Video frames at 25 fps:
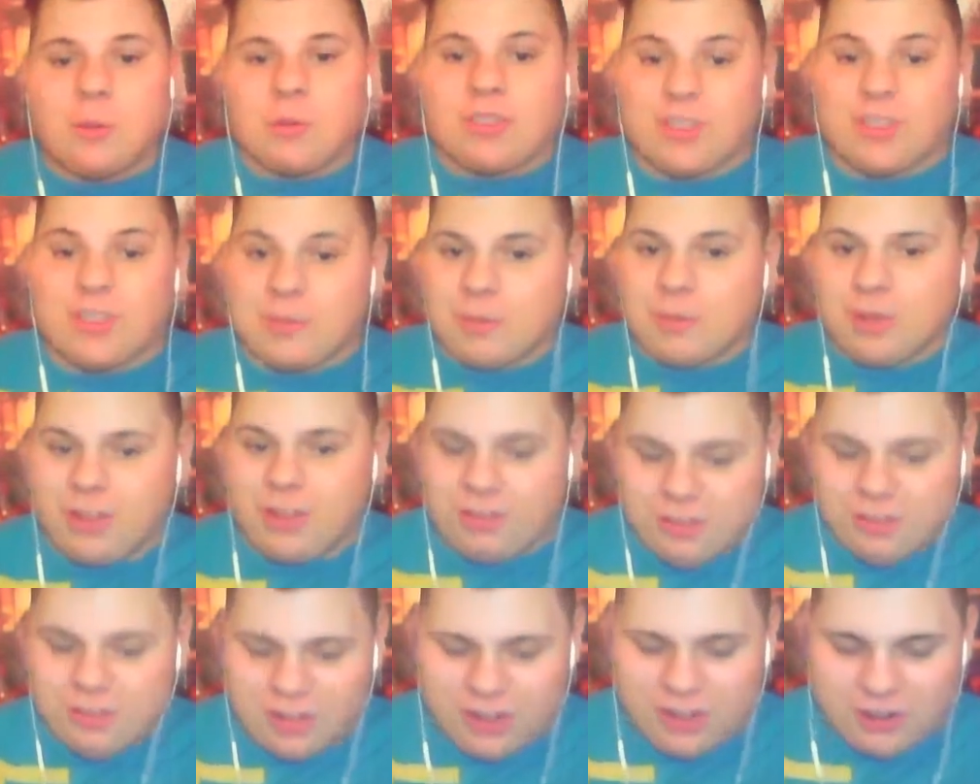with number
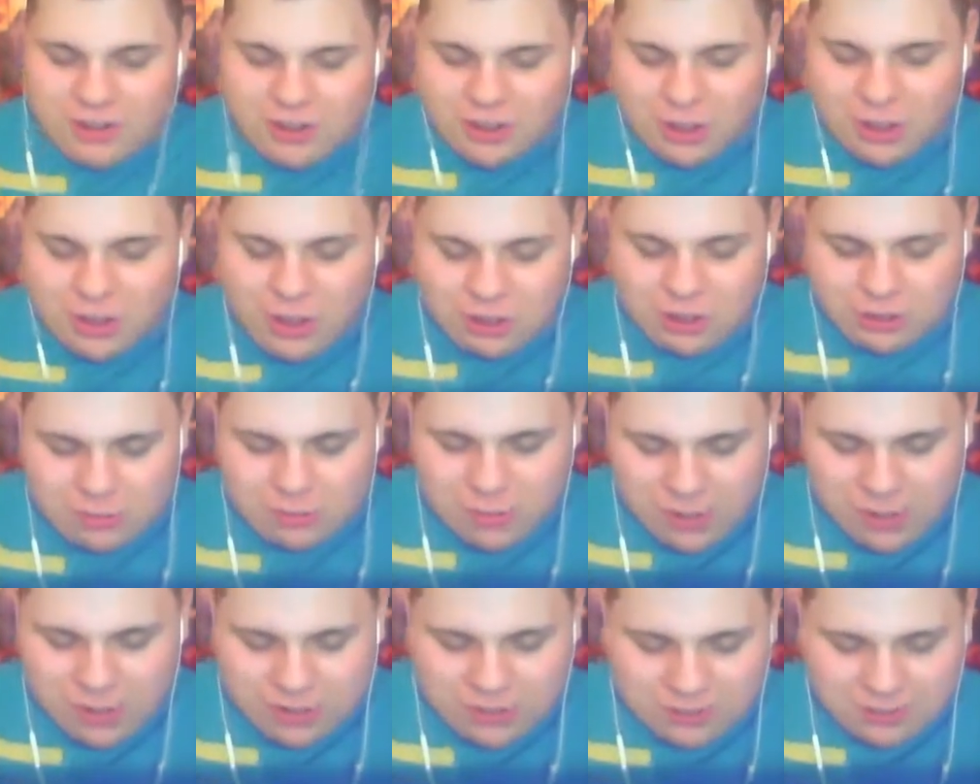11 here,
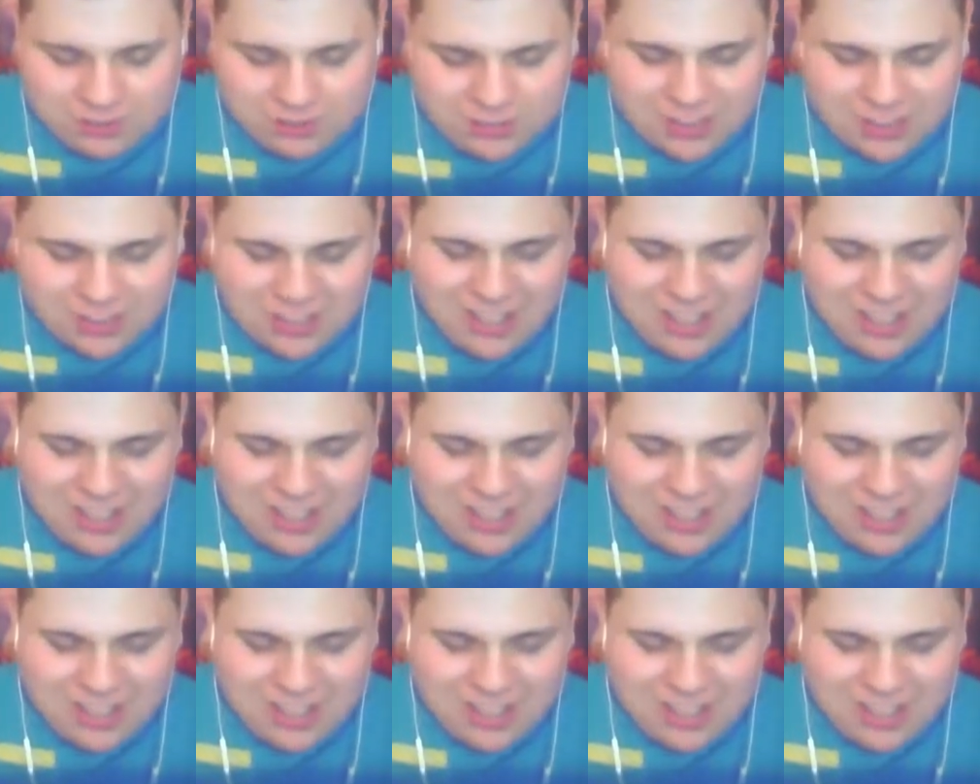Lost Bus.